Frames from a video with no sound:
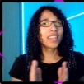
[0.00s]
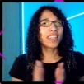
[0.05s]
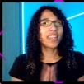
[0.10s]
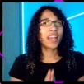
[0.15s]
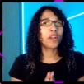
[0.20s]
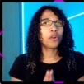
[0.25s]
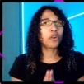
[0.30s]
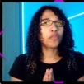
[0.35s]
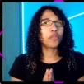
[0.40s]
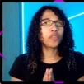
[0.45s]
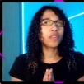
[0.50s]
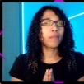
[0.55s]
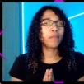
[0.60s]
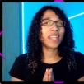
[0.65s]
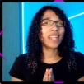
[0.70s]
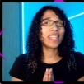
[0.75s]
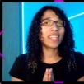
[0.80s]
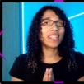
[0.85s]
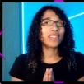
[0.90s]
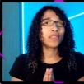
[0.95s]
head over to
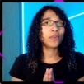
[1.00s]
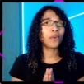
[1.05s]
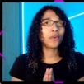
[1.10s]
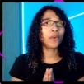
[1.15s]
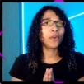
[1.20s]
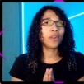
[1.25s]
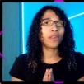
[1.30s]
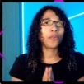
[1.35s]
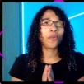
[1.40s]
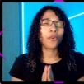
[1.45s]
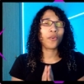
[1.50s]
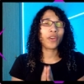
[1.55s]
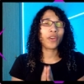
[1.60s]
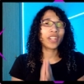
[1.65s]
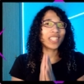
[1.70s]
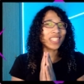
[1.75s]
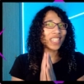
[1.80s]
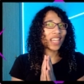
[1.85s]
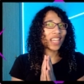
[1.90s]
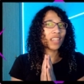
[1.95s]
my Discord or
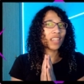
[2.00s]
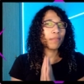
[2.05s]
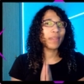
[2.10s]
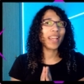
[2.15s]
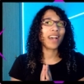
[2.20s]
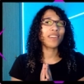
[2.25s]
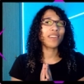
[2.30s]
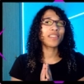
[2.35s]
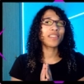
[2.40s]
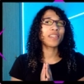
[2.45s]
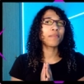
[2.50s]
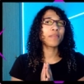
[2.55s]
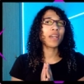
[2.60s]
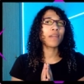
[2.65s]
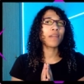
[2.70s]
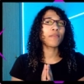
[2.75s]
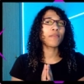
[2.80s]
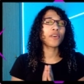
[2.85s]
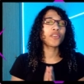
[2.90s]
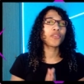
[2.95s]
check me out
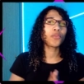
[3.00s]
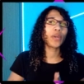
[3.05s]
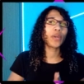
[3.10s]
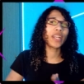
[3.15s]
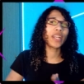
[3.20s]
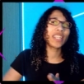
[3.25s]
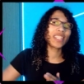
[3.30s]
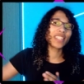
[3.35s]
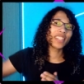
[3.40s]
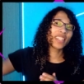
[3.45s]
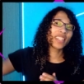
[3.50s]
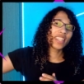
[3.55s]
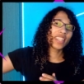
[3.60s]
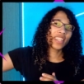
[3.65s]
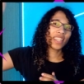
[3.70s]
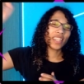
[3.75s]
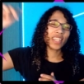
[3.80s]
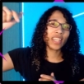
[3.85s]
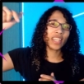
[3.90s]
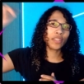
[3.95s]
sometime on Twitch
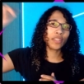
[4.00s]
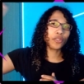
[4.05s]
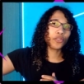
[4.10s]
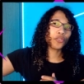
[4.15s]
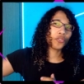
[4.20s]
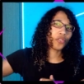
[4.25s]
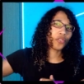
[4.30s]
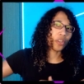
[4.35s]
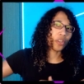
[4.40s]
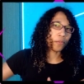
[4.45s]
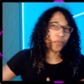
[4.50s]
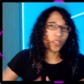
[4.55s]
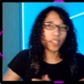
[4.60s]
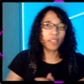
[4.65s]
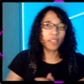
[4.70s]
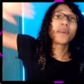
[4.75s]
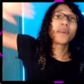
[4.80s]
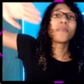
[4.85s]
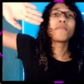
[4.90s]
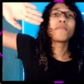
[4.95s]
in the
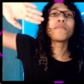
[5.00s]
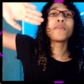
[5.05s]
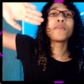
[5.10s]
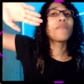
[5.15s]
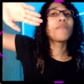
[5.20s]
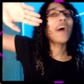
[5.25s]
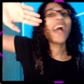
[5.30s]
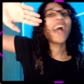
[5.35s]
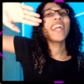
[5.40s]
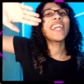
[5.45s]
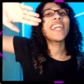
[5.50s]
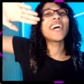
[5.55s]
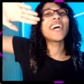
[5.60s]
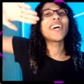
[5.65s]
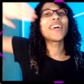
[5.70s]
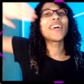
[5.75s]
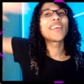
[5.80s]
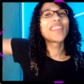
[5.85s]
description. Bye-bye now.